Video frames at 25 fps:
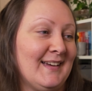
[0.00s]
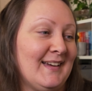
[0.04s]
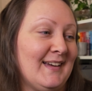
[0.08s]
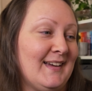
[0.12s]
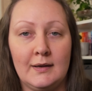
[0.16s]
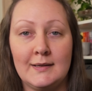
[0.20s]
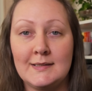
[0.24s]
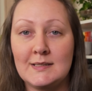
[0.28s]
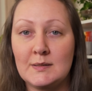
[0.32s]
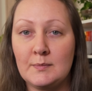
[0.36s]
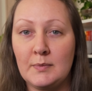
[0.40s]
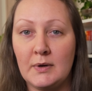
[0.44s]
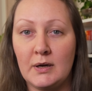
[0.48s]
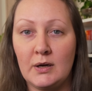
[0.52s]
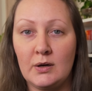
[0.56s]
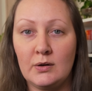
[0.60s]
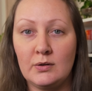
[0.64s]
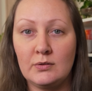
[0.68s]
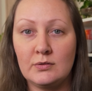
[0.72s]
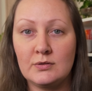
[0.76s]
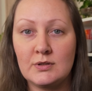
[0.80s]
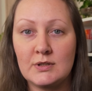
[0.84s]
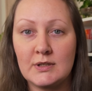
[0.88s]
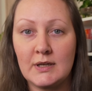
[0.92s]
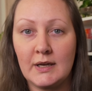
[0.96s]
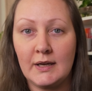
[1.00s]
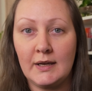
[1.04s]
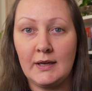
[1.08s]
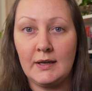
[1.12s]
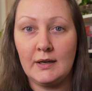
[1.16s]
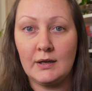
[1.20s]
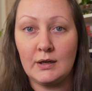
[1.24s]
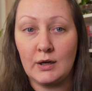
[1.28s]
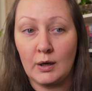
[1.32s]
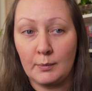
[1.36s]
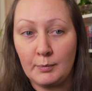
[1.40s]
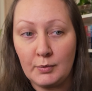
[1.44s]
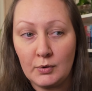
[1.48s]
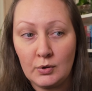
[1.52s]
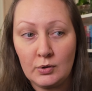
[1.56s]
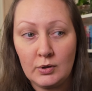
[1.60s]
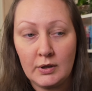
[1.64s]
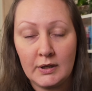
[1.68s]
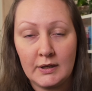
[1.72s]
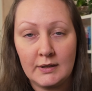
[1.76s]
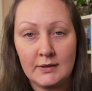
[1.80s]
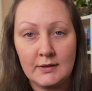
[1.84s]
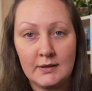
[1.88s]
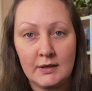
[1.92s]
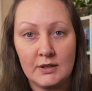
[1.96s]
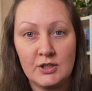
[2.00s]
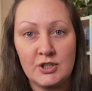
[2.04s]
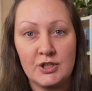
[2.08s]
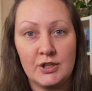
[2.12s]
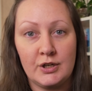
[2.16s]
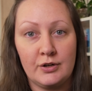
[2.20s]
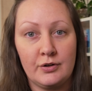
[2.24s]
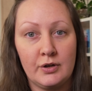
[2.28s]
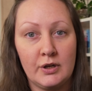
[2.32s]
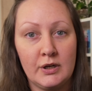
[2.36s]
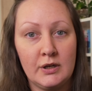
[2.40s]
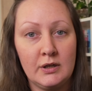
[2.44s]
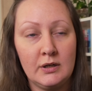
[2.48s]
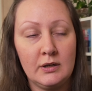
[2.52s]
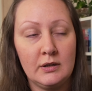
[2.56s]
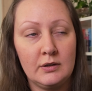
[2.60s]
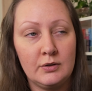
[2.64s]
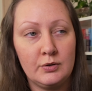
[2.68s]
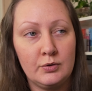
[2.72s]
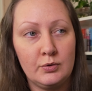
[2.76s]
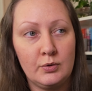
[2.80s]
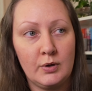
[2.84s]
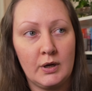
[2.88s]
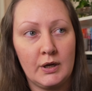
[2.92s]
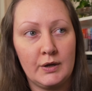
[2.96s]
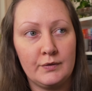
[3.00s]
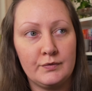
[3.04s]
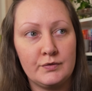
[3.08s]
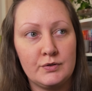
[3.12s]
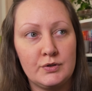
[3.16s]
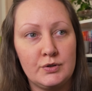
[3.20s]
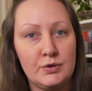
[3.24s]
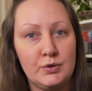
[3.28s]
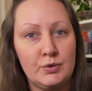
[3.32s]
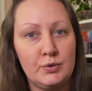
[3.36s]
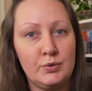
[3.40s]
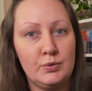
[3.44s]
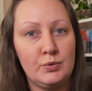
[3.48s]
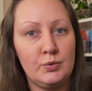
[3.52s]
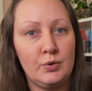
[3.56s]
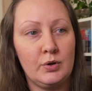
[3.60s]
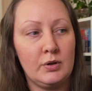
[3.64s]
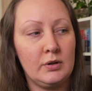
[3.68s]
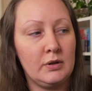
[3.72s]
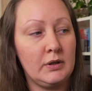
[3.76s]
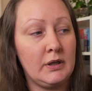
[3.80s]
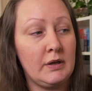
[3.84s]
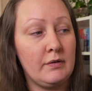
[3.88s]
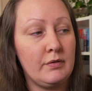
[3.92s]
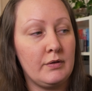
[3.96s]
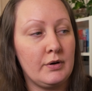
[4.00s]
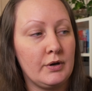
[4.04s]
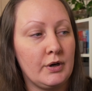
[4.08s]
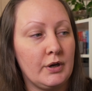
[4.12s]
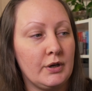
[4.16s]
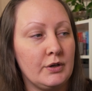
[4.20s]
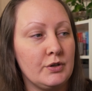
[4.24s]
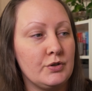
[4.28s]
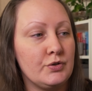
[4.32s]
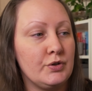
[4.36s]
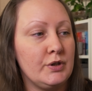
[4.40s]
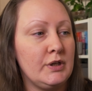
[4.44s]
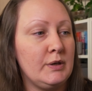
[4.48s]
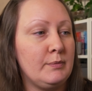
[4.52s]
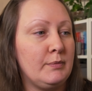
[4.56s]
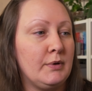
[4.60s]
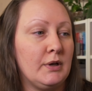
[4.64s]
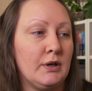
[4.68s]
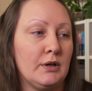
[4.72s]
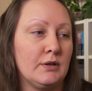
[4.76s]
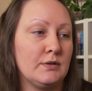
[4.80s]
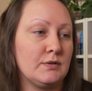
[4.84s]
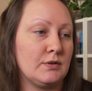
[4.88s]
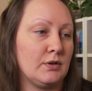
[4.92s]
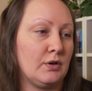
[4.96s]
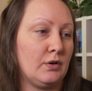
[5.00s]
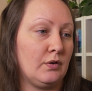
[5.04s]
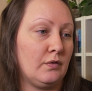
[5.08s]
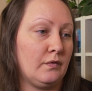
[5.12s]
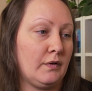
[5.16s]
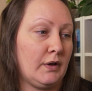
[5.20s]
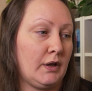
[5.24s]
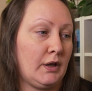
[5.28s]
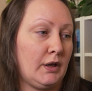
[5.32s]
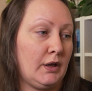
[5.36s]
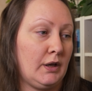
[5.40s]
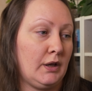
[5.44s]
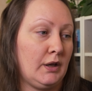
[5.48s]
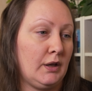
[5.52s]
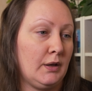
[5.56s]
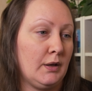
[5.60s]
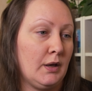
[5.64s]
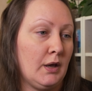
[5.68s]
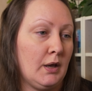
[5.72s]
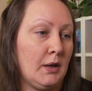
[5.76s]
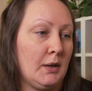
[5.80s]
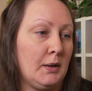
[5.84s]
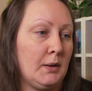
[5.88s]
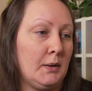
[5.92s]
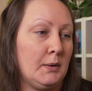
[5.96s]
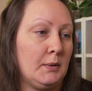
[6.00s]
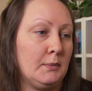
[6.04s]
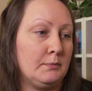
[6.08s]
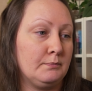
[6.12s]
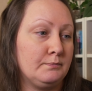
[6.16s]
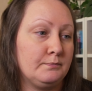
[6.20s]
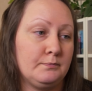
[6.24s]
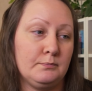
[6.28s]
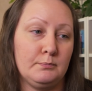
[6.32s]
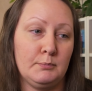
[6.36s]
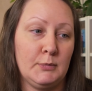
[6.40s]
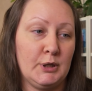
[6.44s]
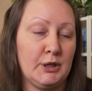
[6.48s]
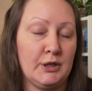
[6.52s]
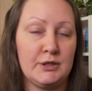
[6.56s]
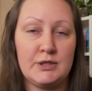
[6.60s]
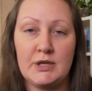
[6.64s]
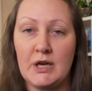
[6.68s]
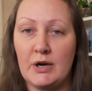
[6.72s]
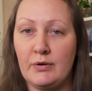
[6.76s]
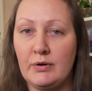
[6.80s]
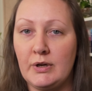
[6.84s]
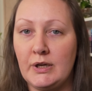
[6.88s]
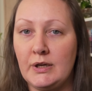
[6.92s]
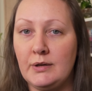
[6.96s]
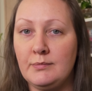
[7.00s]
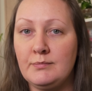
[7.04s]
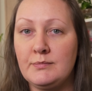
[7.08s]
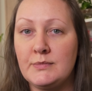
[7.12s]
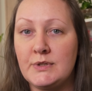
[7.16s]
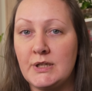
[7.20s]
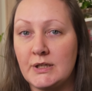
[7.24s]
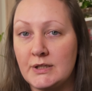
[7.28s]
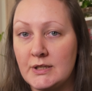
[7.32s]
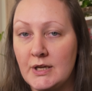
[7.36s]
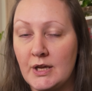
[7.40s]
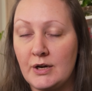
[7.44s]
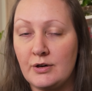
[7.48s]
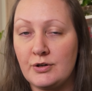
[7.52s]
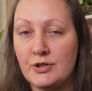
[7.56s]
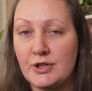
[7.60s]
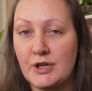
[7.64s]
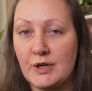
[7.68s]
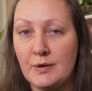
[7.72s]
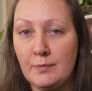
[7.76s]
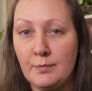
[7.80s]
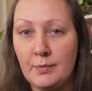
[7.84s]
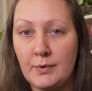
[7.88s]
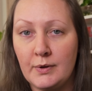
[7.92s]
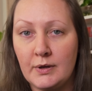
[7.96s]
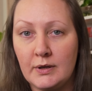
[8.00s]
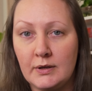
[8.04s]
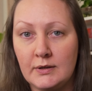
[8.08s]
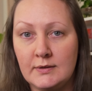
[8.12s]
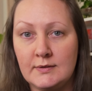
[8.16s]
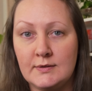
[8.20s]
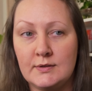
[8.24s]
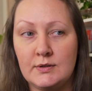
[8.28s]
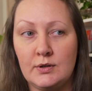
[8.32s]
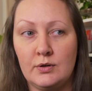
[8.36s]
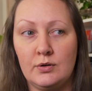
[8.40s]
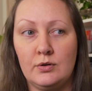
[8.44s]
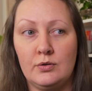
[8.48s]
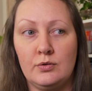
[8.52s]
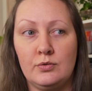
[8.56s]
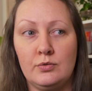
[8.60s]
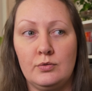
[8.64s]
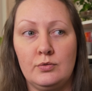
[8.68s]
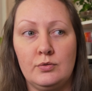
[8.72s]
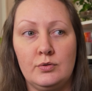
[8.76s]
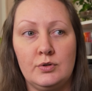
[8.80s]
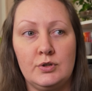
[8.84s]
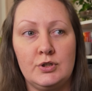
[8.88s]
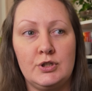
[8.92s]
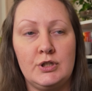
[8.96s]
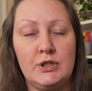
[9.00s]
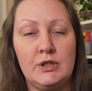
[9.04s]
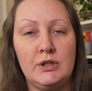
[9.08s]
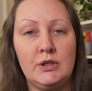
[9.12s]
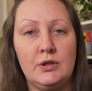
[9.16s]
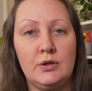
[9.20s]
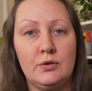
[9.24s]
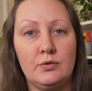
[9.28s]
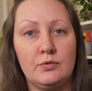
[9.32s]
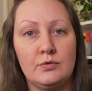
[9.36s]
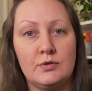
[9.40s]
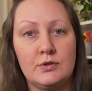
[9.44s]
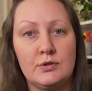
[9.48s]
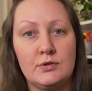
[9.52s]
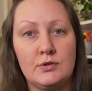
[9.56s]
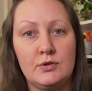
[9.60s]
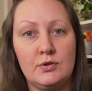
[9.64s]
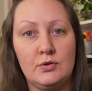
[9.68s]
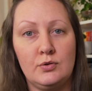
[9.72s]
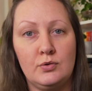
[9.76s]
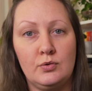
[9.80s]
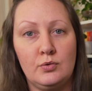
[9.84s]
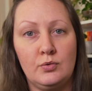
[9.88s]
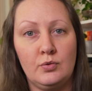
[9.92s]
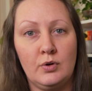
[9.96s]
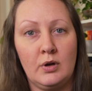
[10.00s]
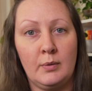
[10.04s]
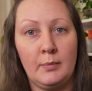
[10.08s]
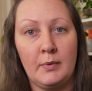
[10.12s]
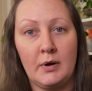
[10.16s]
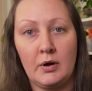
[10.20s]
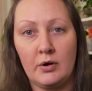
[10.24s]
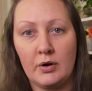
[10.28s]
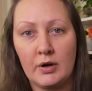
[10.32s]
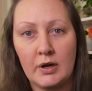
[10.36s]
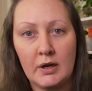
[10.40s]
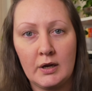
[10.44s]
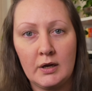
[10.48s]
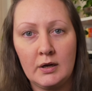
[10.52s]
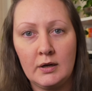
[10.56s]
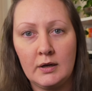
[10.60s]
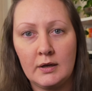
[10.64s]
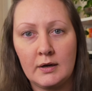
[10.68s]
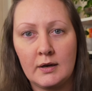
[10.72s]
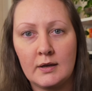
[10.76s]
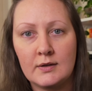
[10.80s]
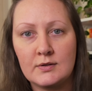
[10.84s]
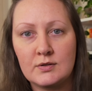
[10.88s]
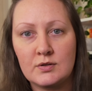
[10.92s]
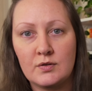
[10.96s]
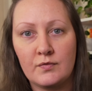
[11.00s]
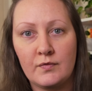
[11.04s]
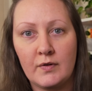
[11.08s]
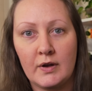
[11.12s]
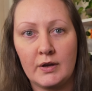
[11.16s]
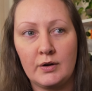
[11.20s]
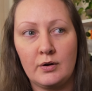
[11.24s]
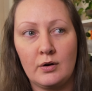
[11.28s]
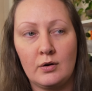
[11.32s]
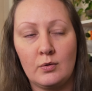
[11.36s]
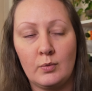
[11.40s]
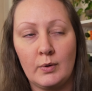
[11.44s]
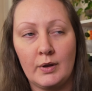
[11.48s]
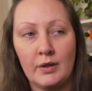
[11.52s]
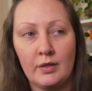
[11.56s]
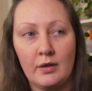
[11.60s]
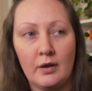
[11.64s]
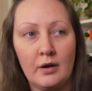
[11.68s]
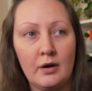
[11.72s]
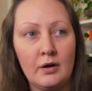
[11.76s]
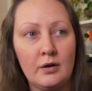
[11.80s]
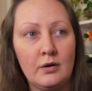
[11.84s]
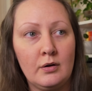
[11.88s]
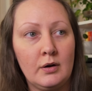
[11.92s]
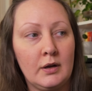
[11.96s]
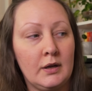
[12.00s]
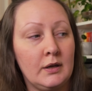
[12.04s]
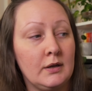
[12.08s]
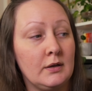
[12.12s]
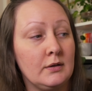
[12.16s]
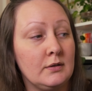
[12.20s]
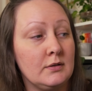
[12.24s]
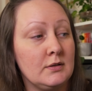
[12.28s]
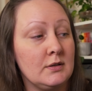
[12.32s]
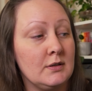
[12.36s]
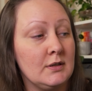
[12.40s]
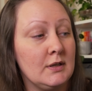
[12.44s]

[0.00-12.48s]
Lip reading: It's about a couple in Nigeria who have to leave their country because of a military dictatorship, and so she goes to America and has to find her way there and